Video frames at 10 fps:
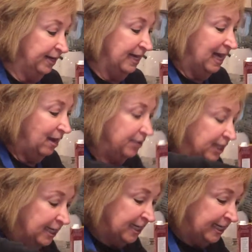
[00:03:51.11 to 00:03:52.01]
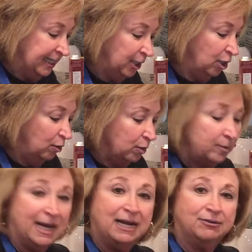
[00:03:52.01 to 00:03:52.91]
And now you kind of go
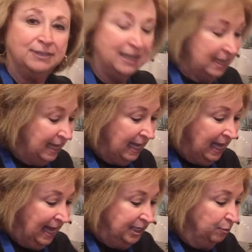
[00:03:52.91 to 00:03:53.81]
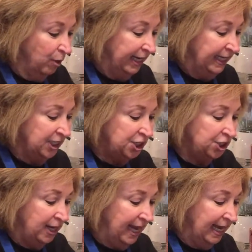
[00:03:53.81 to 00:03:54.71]
around, and you want to get
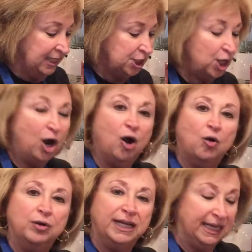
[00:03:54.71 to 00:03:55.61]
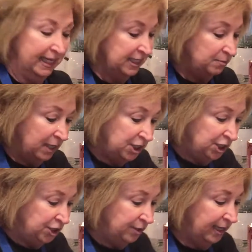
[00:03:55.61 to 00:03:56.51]
your eggs coating as much
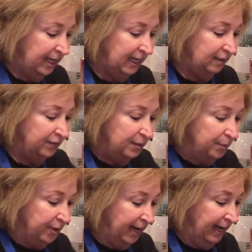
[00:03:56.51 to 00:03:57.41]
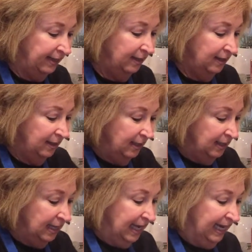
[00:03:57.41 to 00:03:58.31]
as you can of the bread,
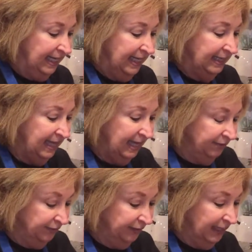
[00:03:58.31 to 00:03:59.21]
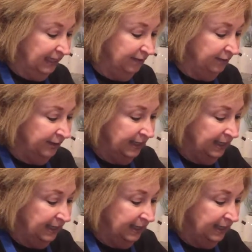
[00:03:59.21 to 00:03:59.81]
and get that flavor in